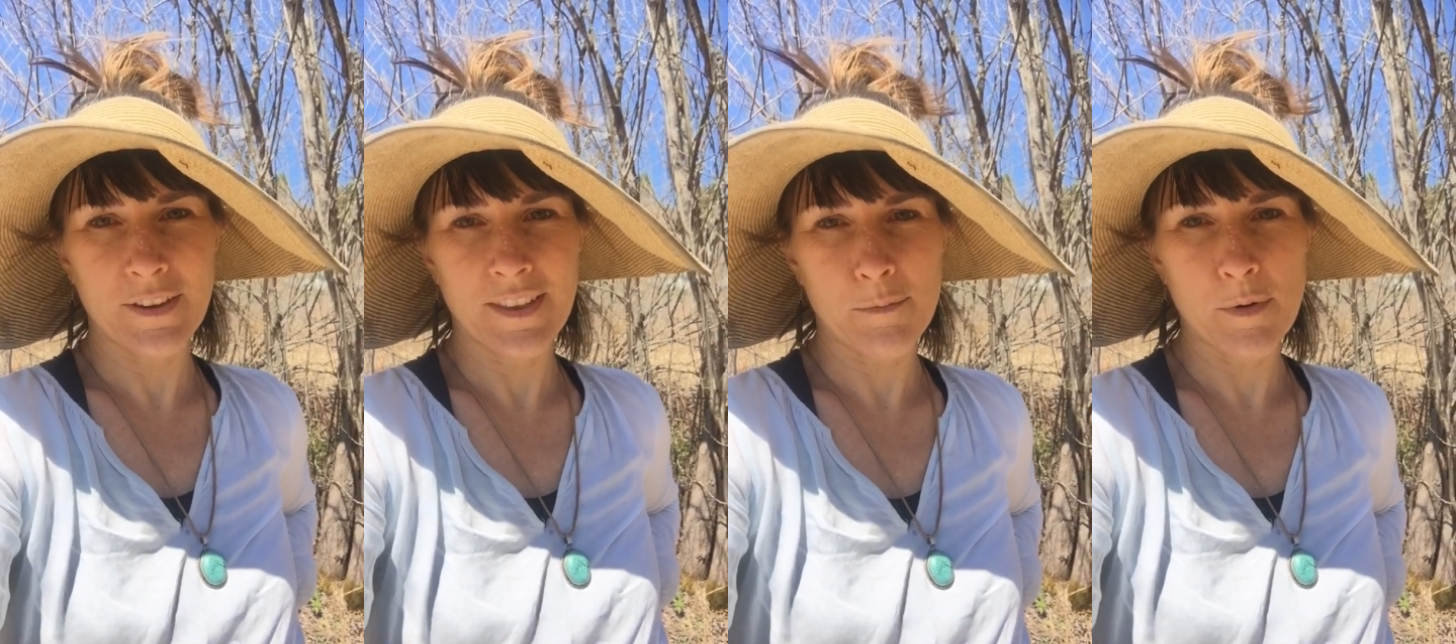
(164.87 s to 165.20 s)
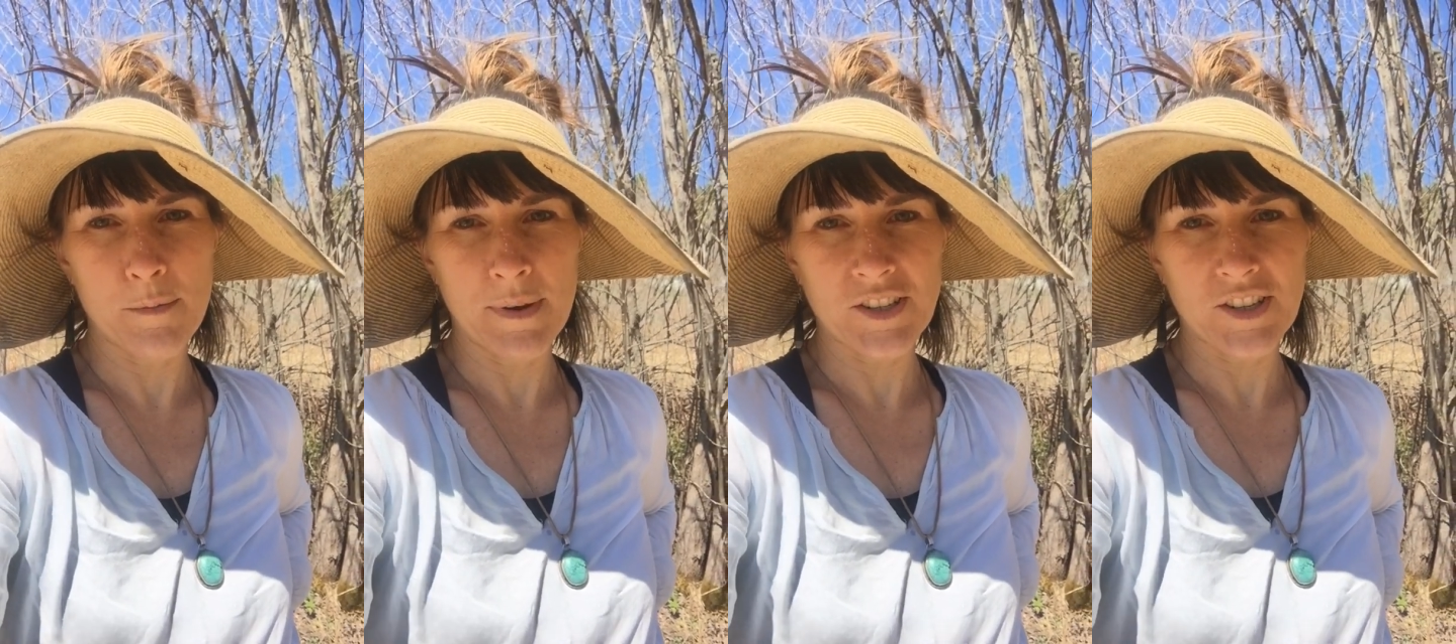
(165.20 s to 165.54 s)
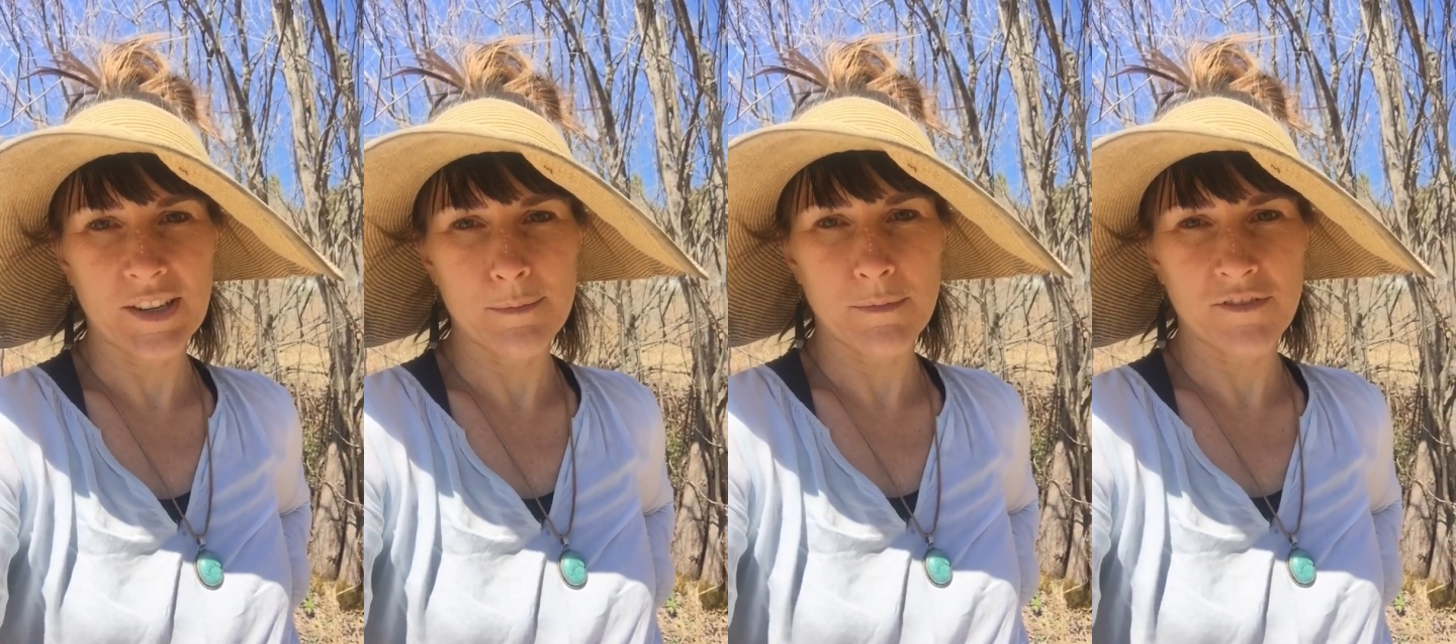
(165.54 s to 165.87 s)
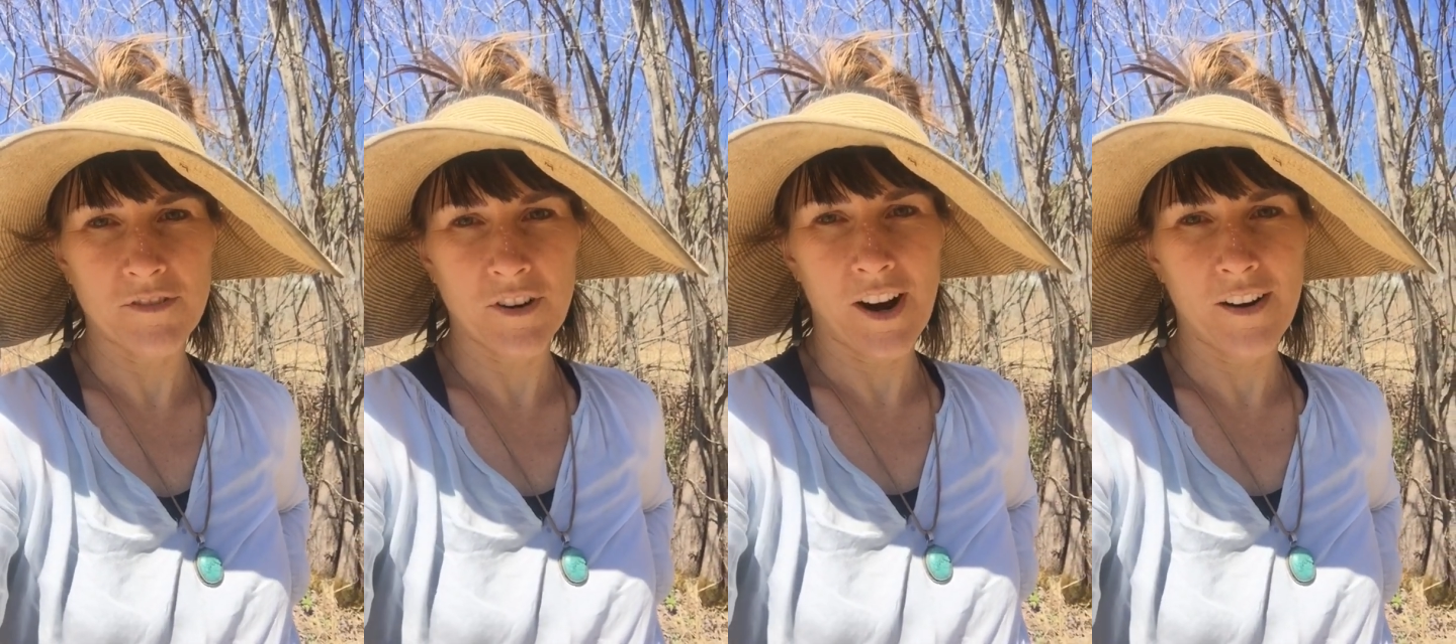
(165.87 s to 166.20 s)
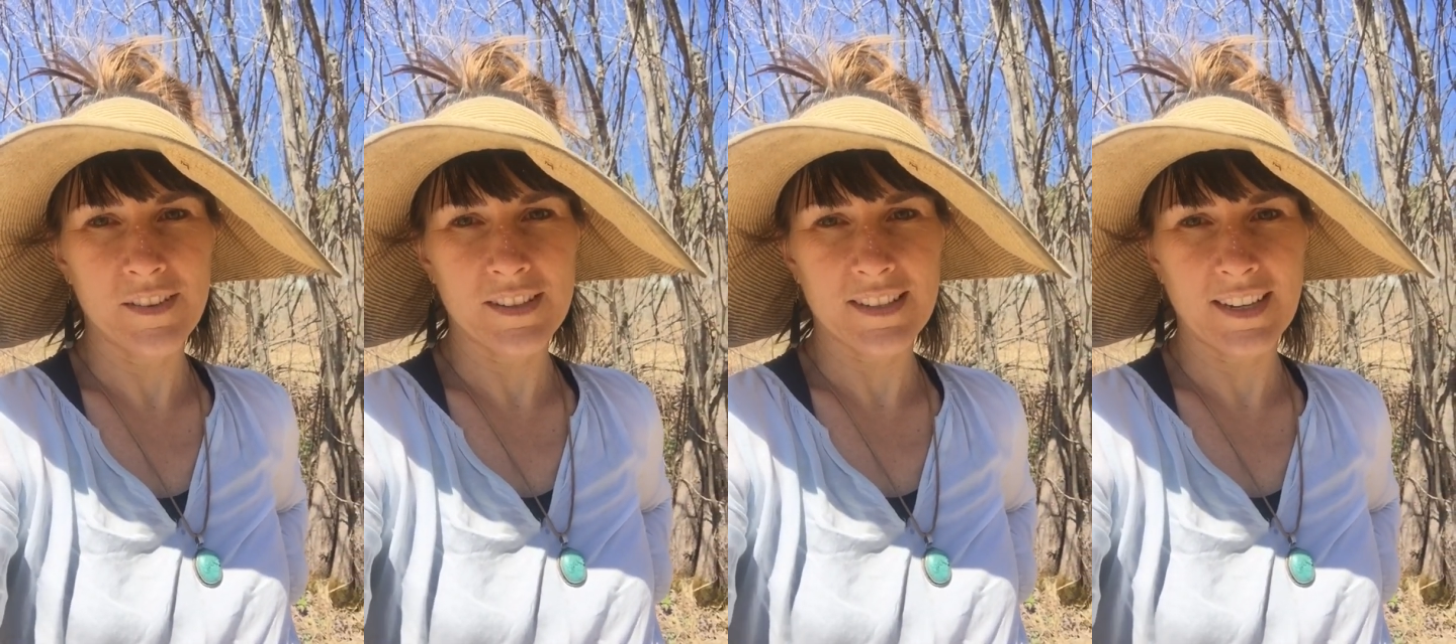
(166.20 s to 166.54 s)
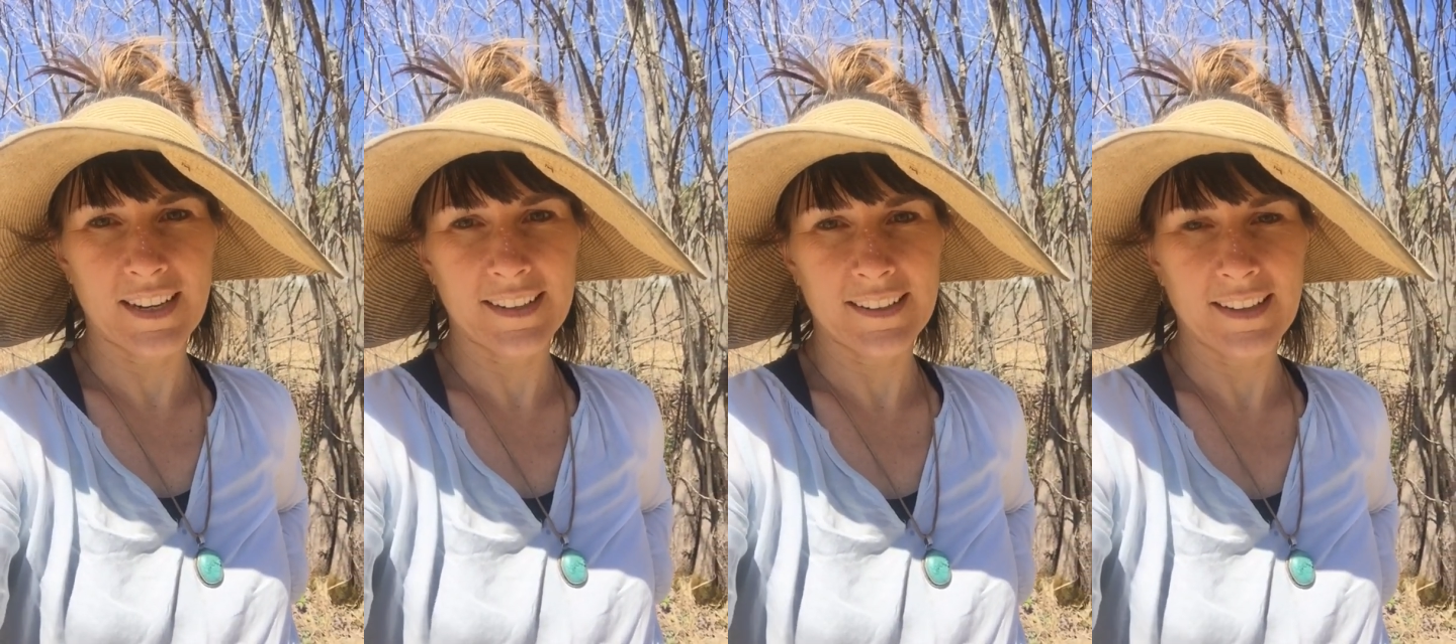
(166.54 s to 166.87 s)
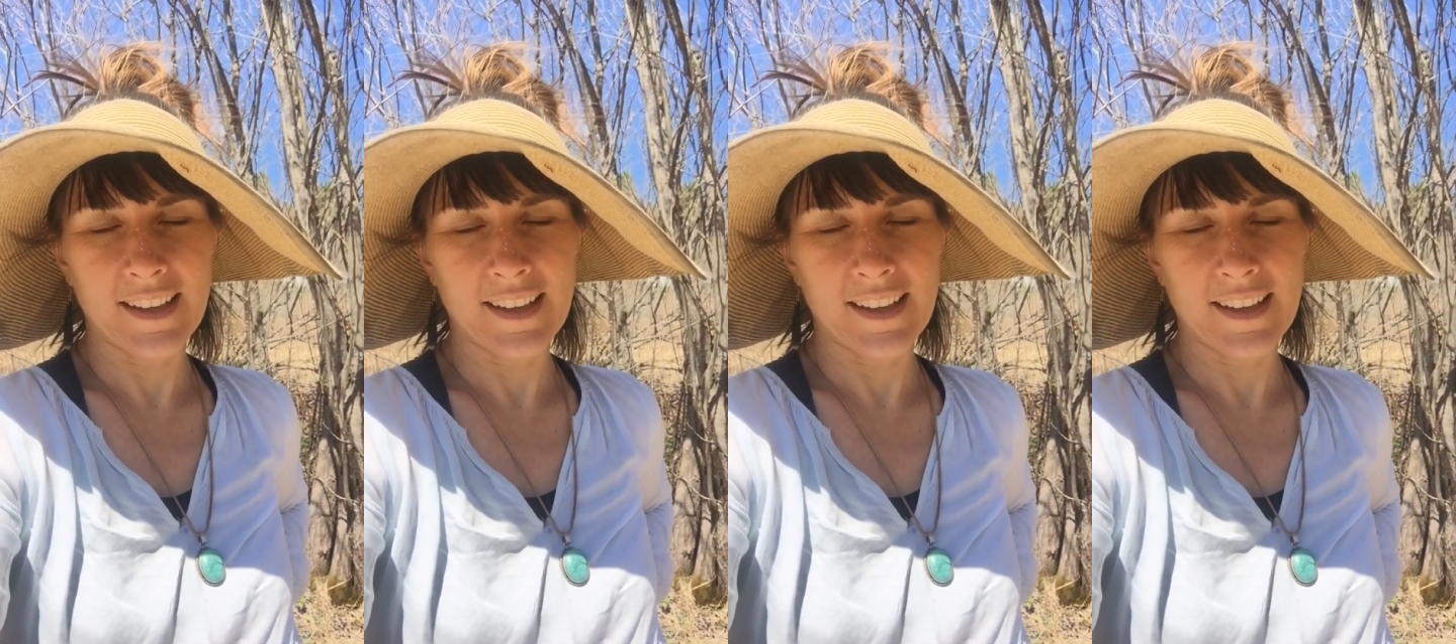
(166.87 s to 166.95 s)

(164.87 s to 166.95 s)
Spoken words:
their permission before harvesting.